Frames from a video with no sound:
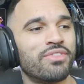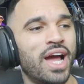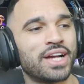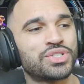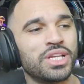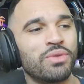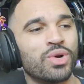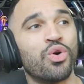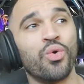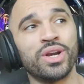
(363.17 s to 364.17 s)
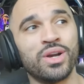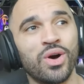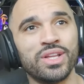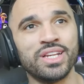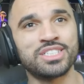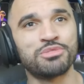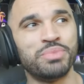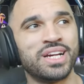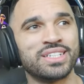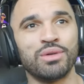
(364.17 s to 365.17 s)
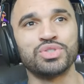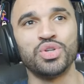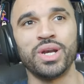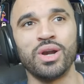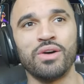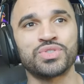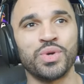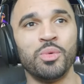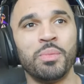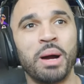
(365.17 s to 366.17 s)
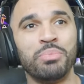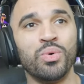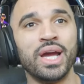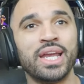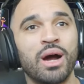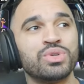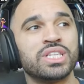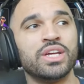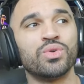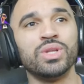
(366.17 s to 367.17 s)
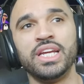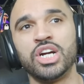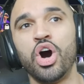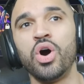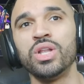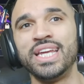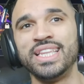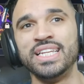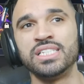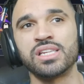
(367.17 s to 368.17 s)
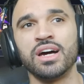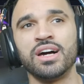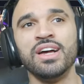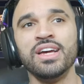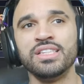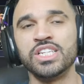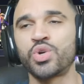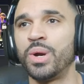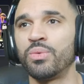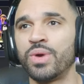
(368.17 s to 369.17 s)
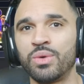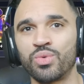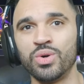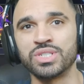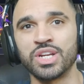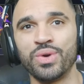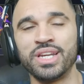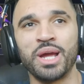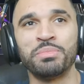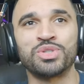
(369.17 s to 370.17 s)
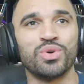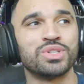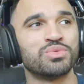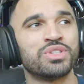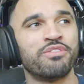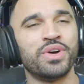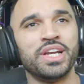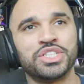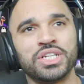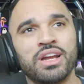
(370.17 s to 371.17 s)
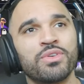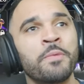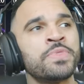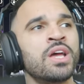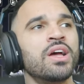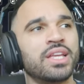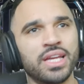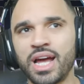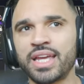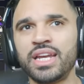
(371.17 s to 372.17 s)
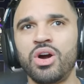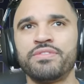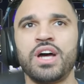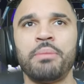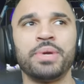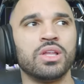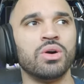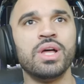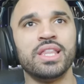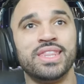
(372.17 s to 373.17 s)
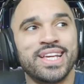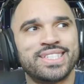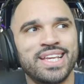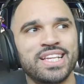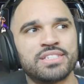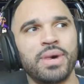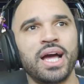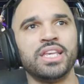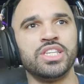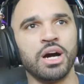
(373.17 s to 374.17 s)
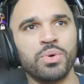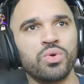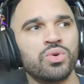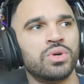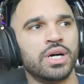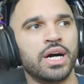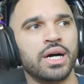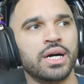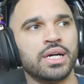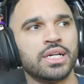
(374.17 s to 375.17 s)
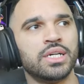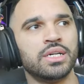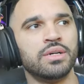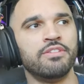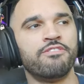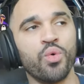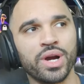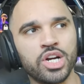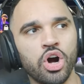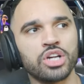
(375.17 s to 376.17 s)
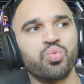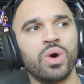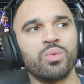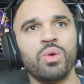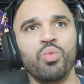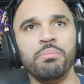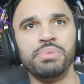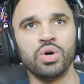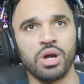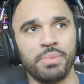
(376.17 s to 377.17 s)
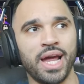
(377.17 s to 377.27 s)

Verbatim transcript: have actually recorded all of this because I was doing it off stream with my boy and I was literally calling these uh, these crit rate rolls and crit damage rolls. It was the funniest shit ever. Get, not getting off topic though. This is my double uh, four cost 111 build on